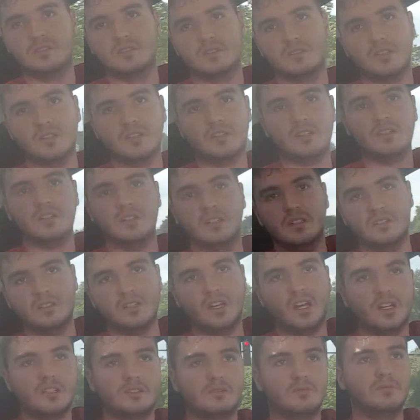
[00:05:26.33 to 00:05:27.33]
second
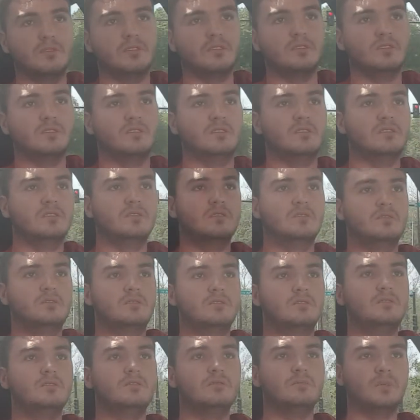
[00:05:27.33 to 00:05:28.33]
attachment
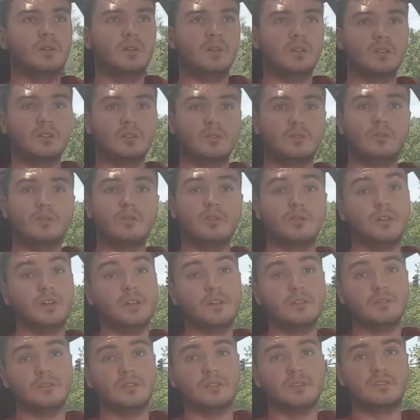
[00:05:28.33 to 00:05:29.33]
to make it a cold
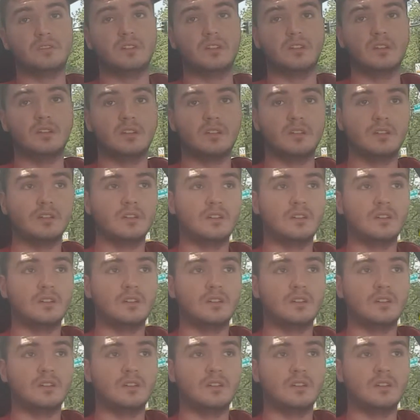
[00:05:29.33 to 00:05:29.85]
air intake,